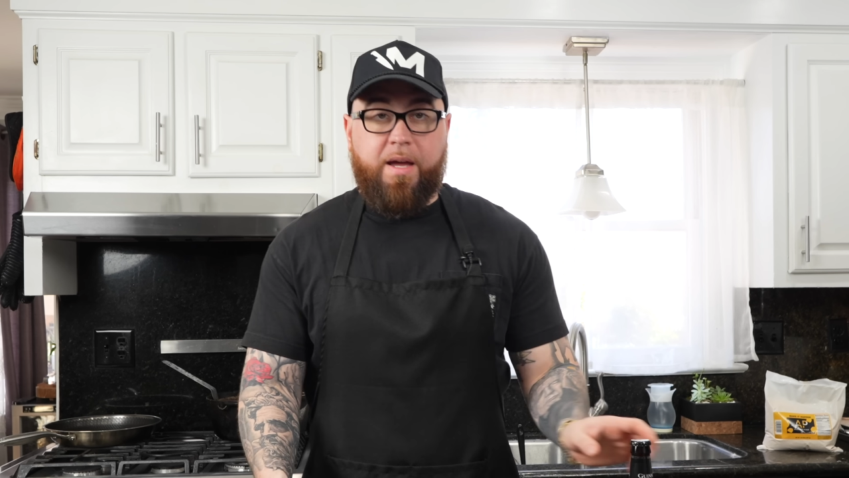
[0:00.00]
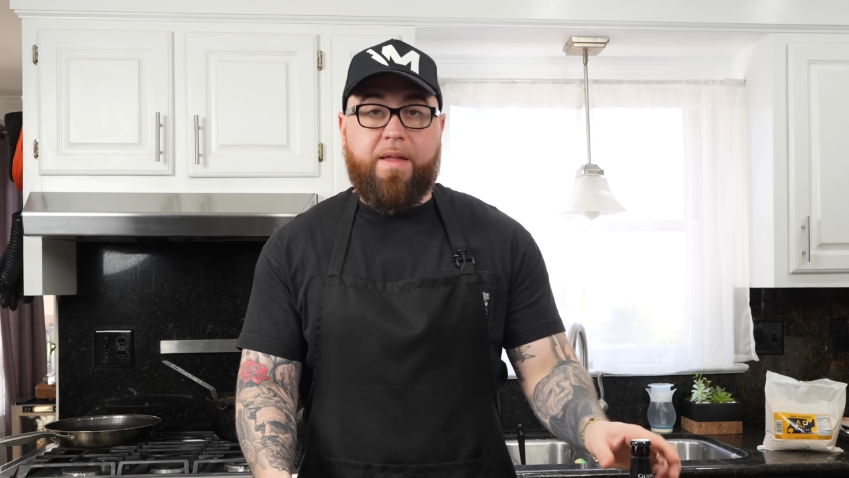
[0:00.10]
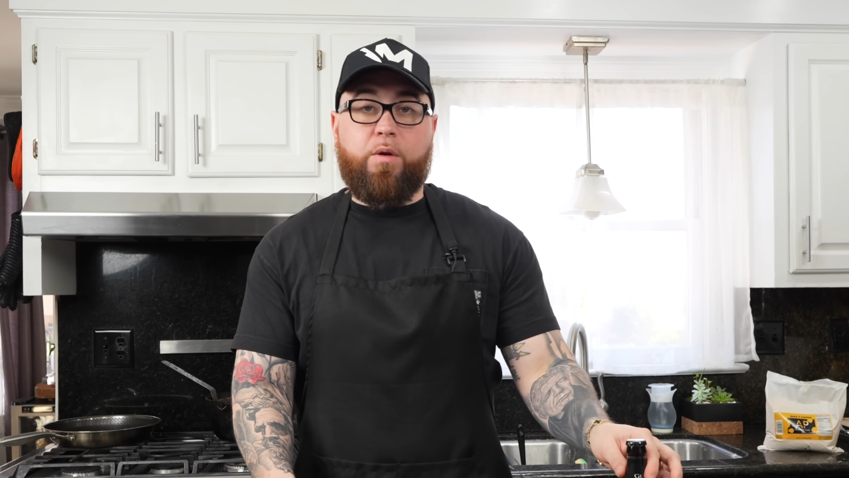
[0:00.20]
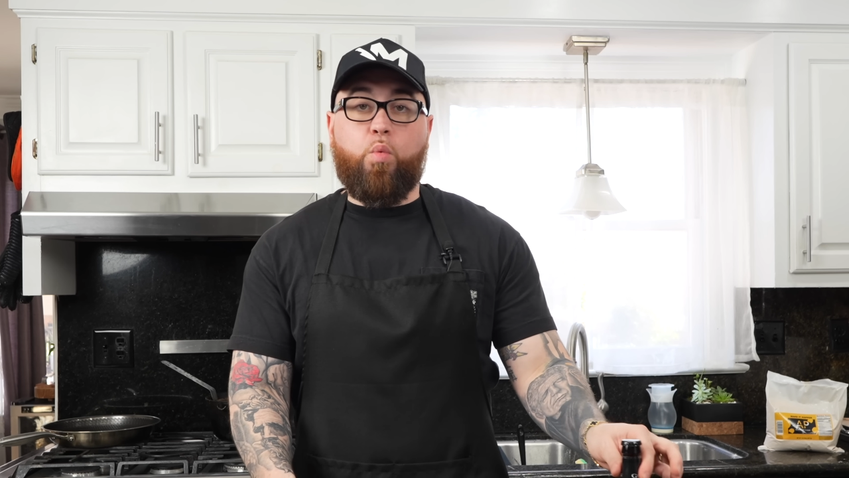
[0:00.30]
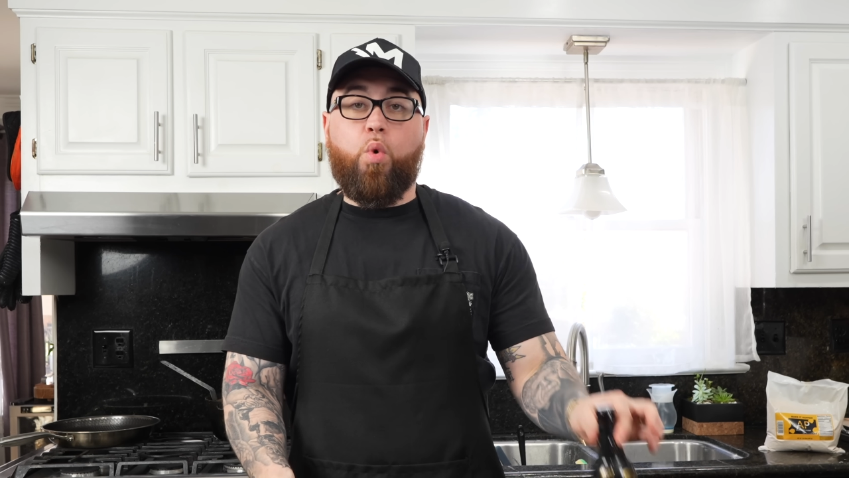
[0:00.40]

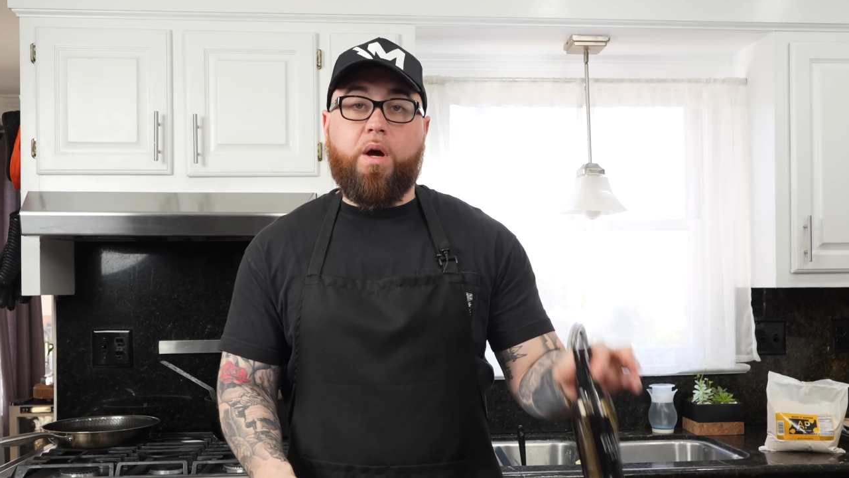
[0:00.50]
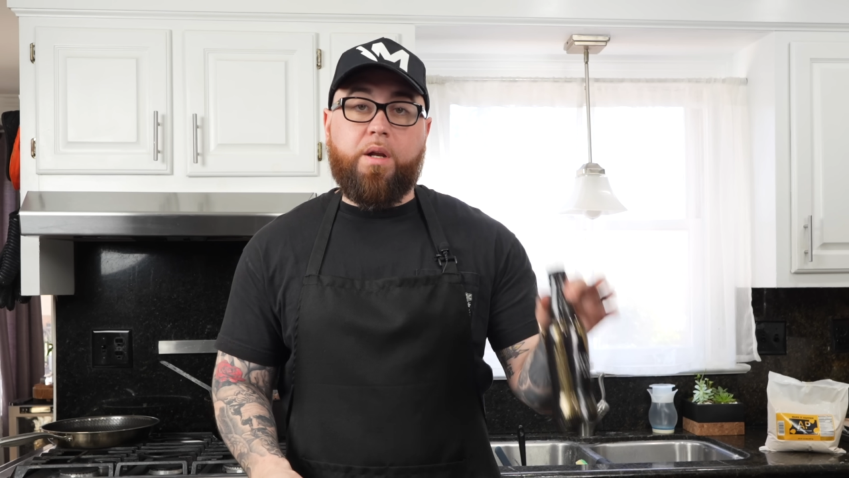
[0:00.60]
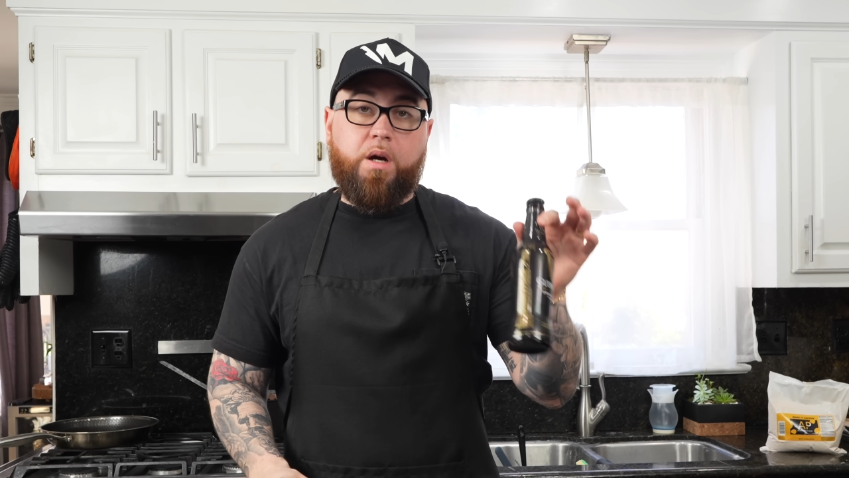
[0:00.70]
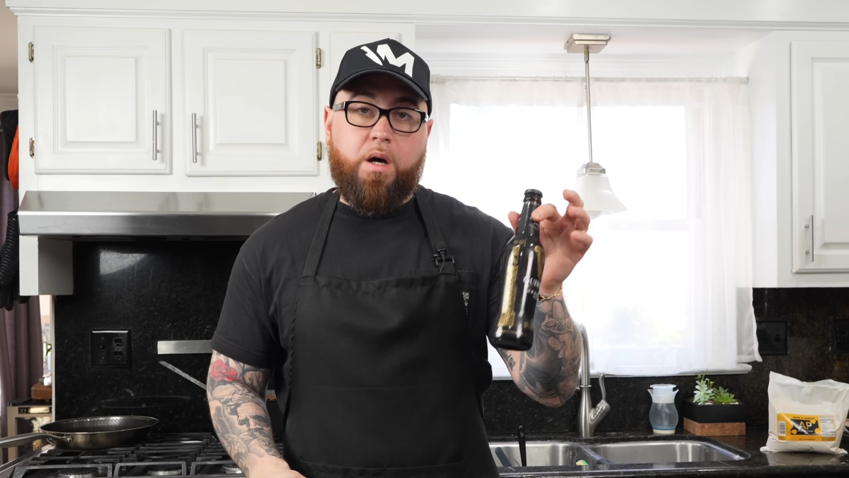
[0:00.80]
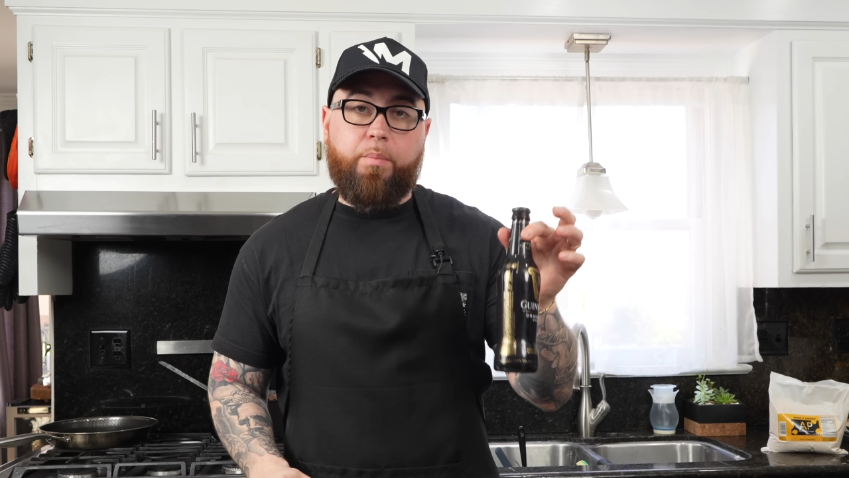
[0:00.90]
And then 1
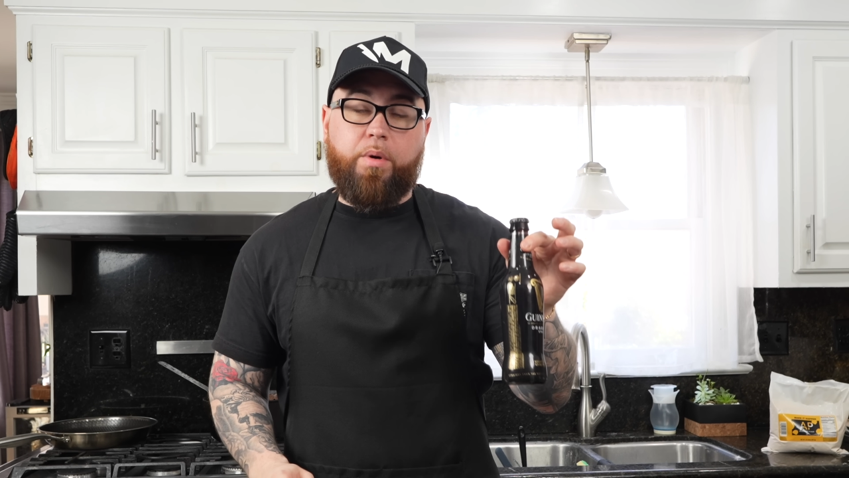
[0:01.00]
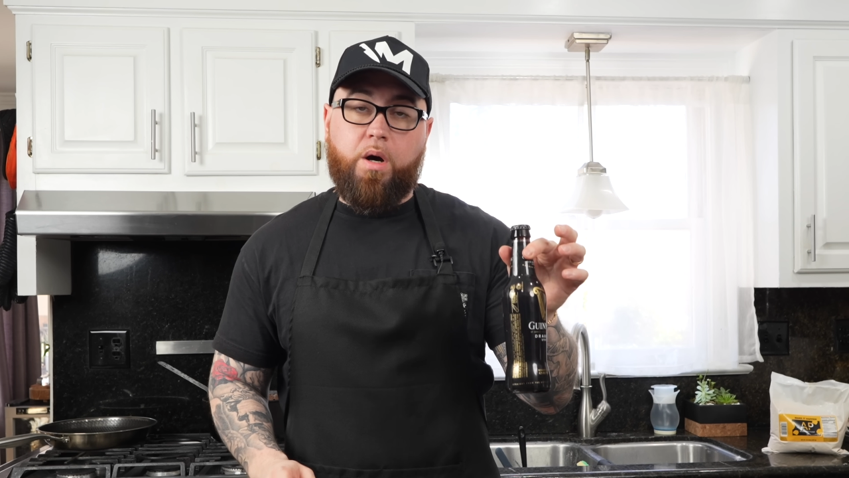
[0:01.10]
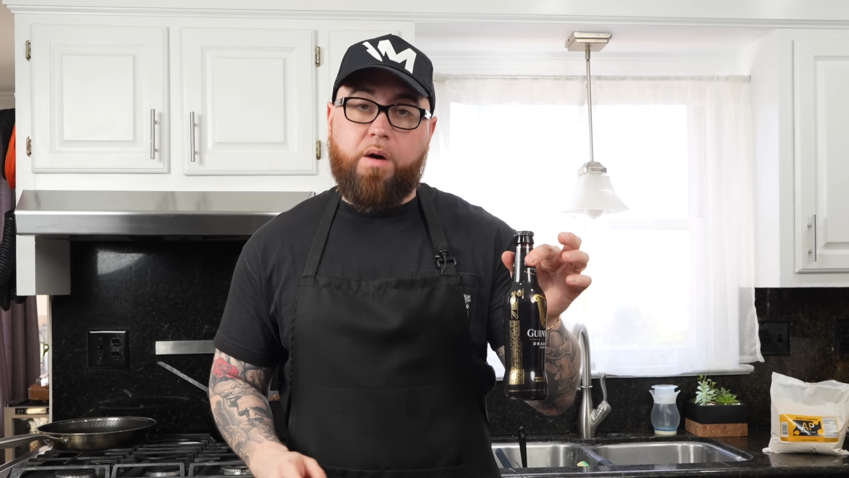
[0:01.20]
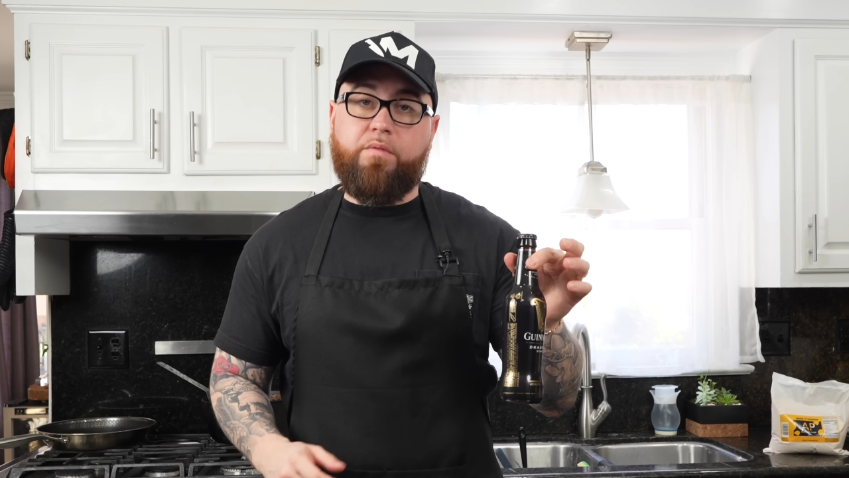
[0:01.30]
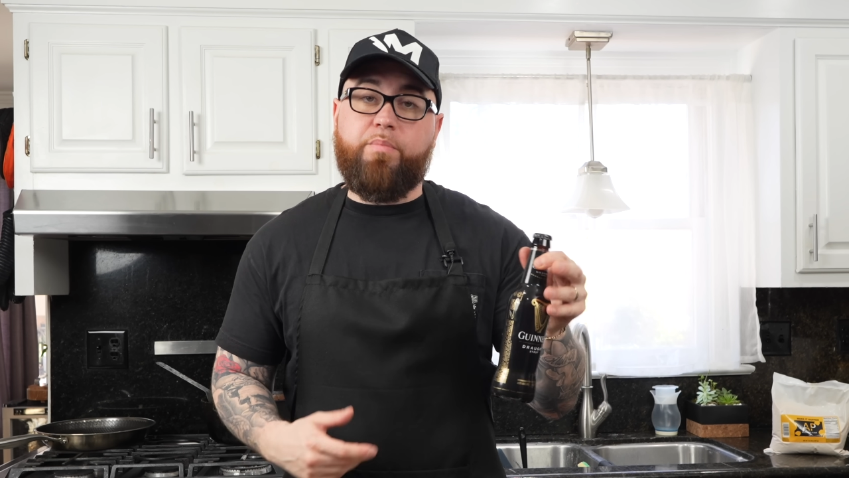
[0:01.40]
cup
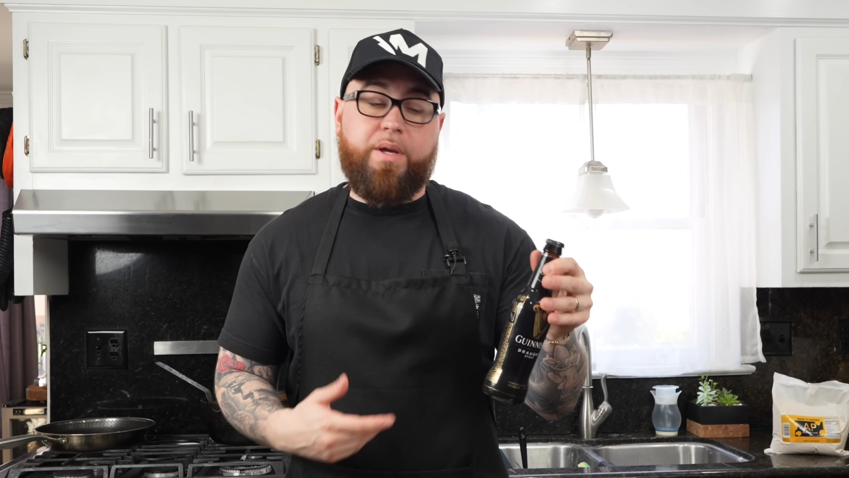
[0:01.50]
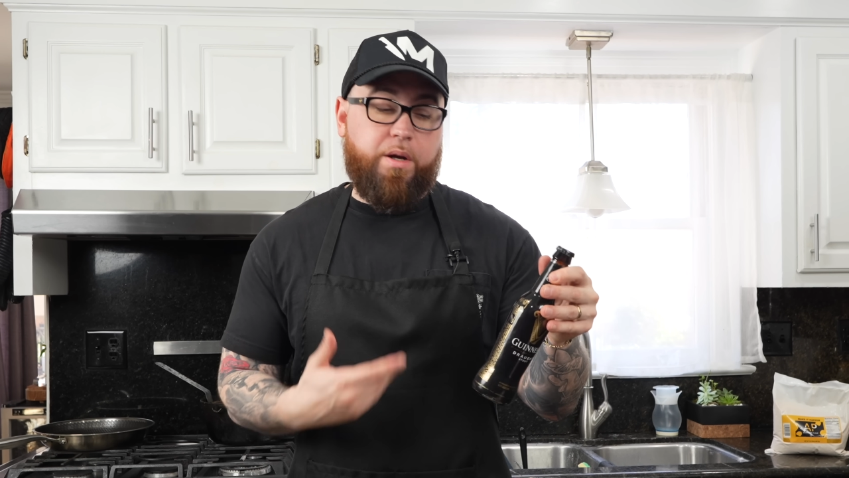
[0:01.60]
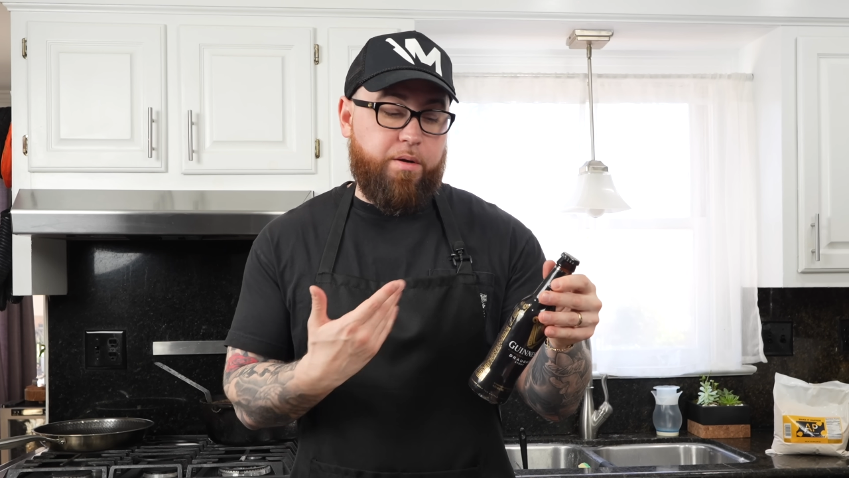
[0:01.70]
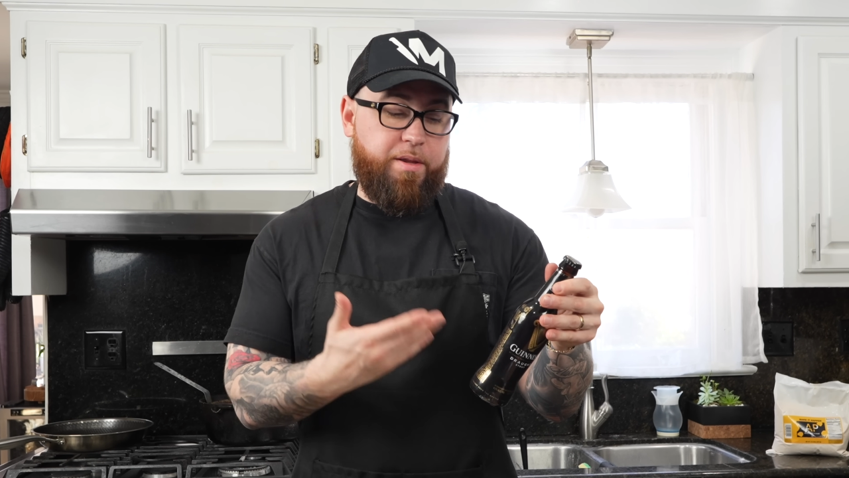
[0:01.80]
of beer.